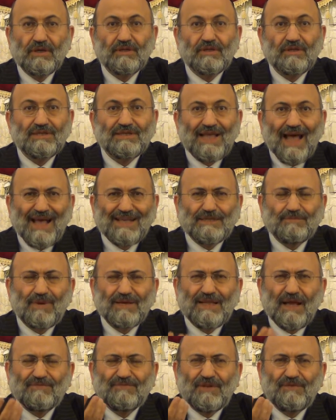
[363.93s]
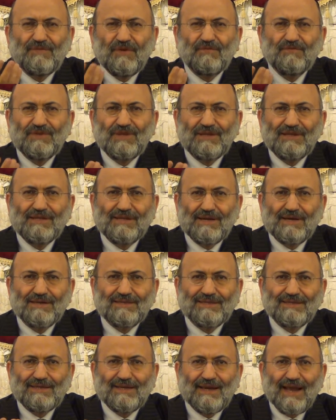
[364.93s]
His husband, after 15
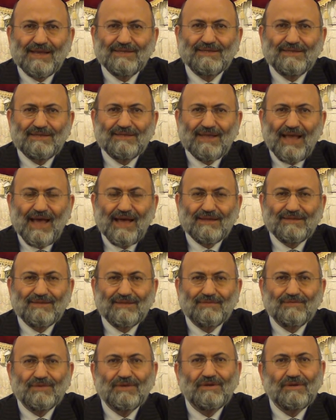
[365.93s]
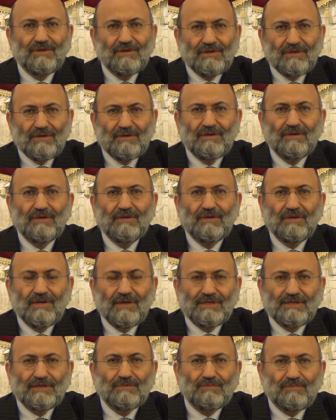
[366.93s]
years, realizing that
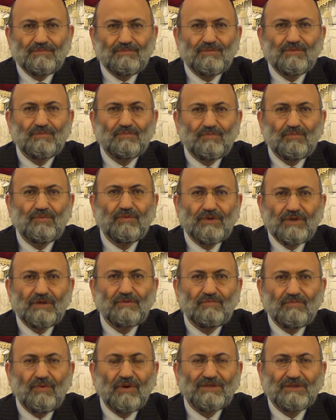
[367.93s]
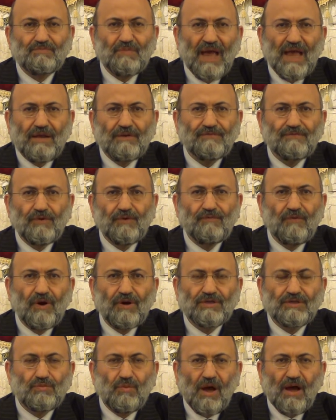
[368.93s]
it was painful for
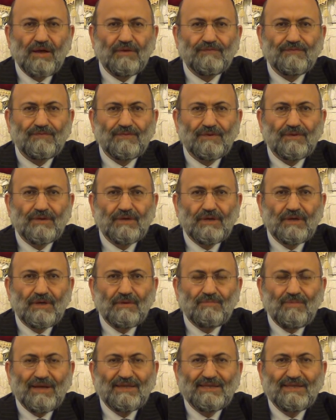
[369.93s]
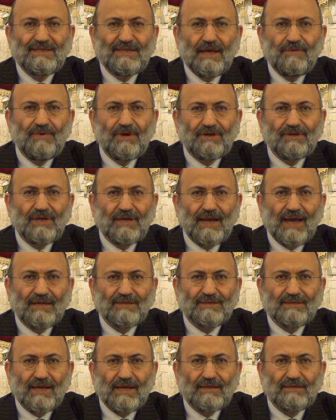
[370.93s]
his wife, but he never
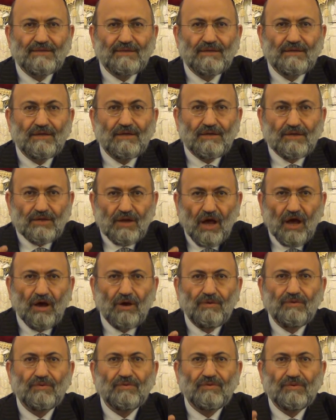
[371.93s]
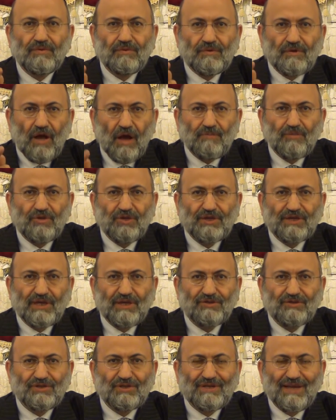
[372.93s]
realized that. Now,
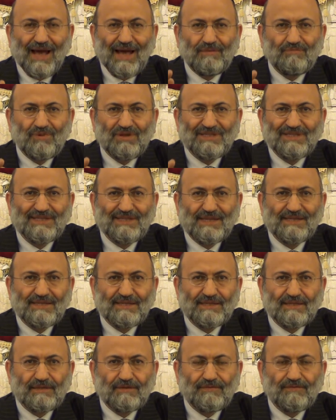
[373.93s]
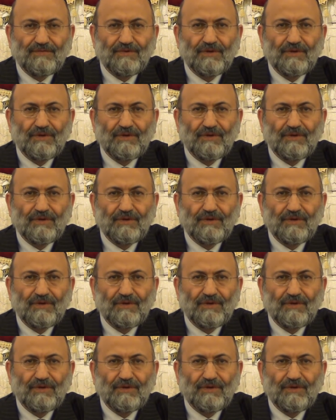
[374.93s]
communication and being sensitive.